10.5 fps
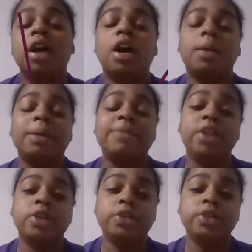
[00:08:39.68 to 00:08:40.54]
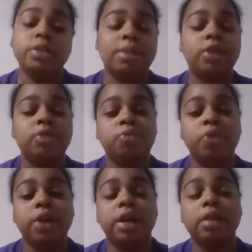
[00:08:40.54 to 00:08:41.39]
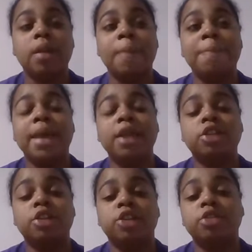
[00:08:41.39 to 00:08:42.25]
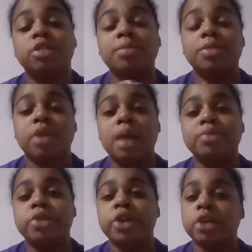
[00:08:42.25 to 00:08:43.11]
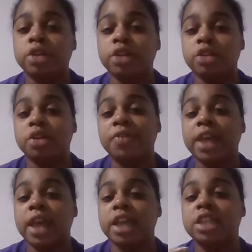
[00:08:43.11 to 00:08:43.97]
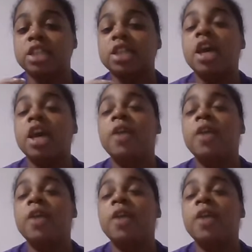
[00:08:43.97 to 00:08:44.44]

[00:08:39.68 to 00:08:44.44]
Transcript: If you are new to my Royal Kingdom, make sure you subscribe, turn on your notifications